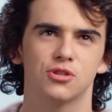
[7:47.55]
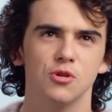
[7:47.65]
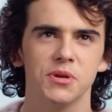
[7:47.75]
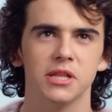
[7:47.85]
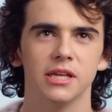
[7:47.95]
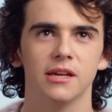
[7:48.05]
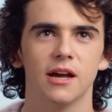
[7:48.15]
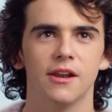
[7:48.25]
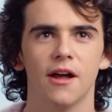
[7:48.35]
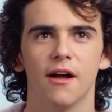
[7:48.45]
Stupidly
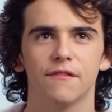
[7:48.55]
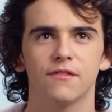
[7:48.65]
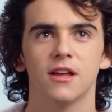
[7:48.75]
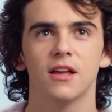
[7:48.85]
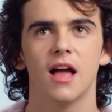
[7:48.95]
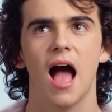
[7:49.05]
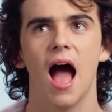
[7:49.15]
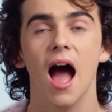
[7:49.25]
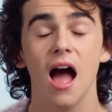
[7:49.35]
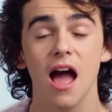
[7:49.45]
enough,
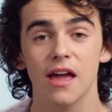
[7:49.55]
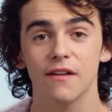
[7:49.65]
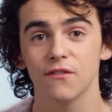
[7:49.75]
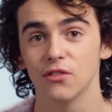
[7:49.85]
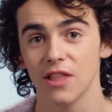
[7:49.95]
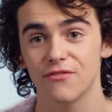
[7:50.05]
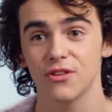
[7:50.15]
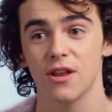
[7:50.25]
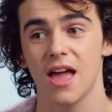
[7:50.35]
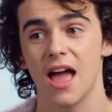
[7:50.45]
I
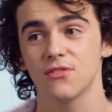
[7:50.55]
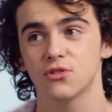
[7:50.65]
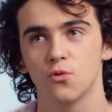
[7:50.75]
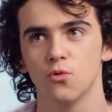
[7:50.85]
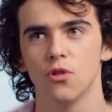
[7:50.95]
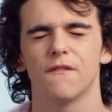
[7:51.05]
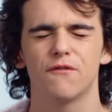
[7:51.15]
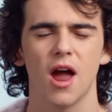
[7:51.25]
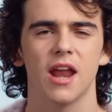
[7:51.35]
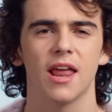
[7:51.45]
left it at school on
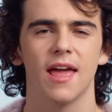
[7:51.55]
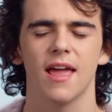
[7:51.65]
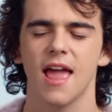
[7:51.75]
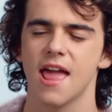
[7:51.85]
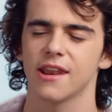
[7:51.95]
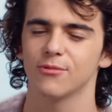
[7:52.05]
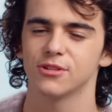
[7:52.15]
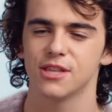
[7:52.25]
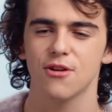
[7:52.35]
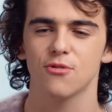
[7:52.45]
Friday and it
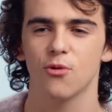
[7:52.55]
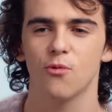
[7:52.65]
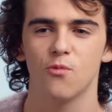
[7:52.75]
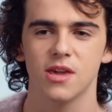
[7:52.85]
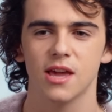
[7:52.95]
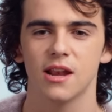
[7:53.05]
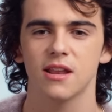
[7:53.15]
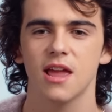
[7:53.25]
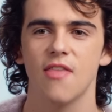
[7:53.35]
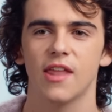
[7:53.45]
was there the whole
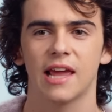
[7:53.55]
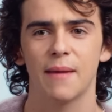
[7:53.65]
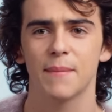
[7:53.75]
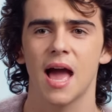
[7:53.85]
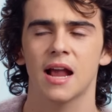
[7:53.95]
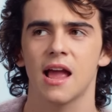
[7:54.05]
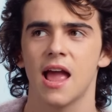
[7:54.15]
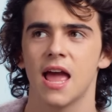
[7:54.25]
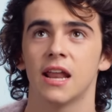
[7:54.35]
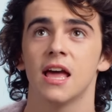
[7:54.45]
weekend, and then I came back
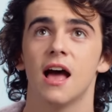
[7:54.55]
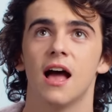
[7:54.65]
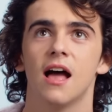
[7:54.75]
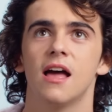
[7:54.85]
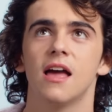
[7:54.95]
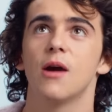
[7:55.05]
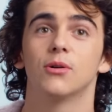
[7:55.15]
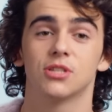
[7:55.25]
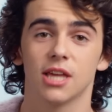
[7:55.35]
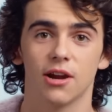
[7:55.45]
and it wasn't